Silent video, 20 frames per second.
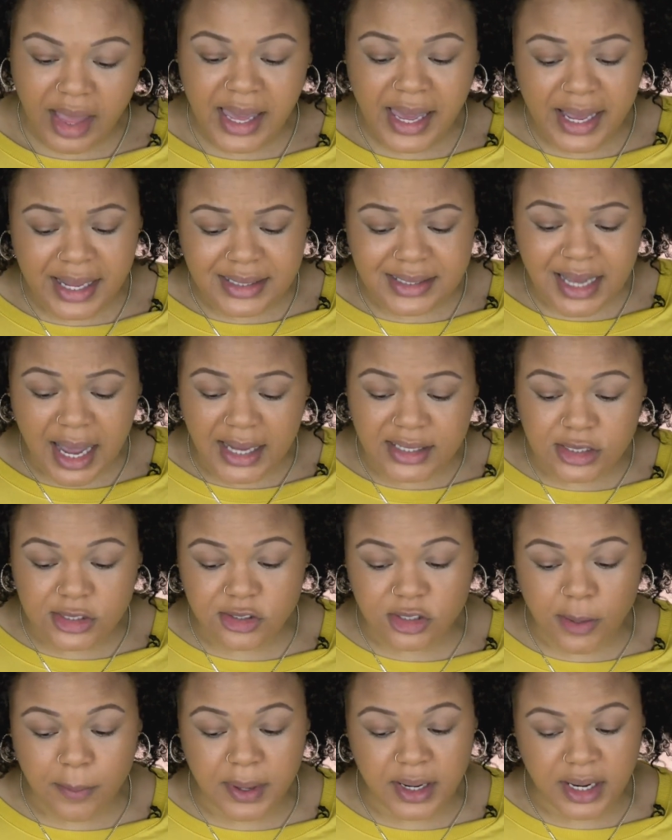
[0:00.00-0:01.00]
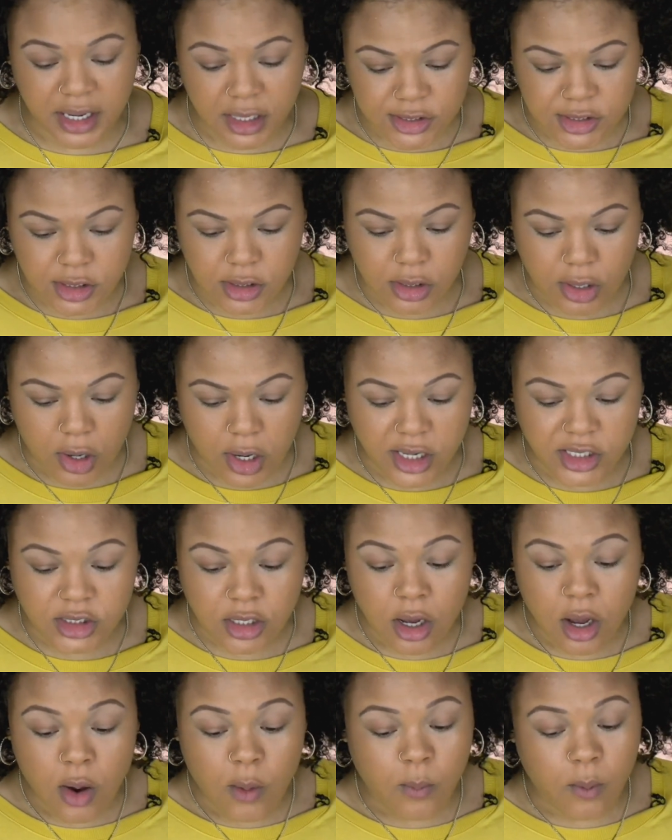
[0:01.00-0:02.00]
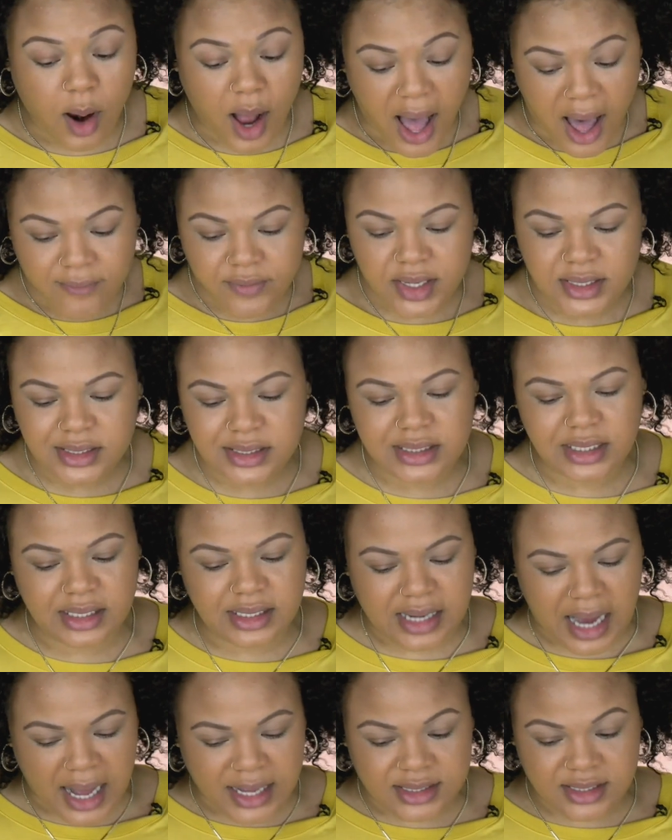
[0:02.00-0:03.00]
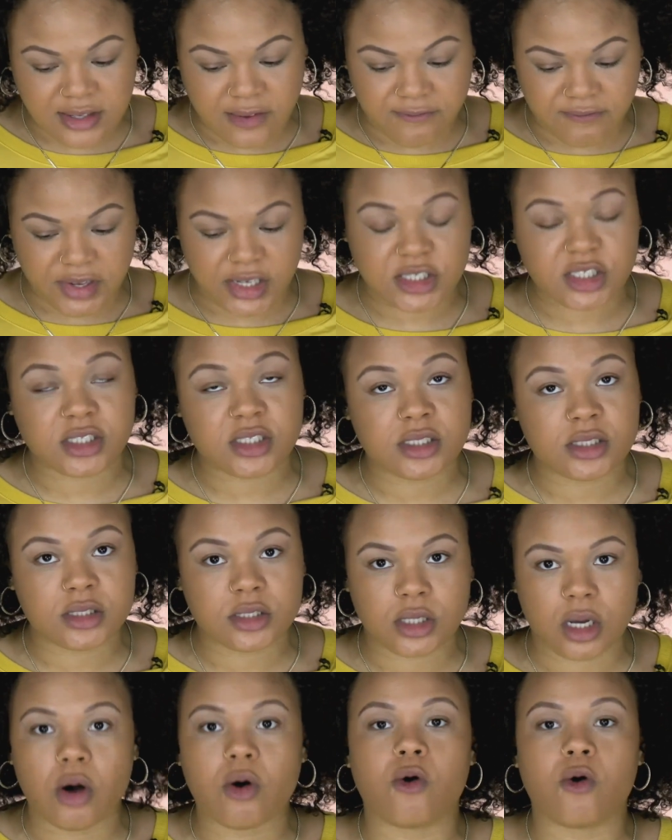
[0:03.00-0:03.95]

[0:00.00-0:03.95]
anti-discrimination laws were obviously not sufficient to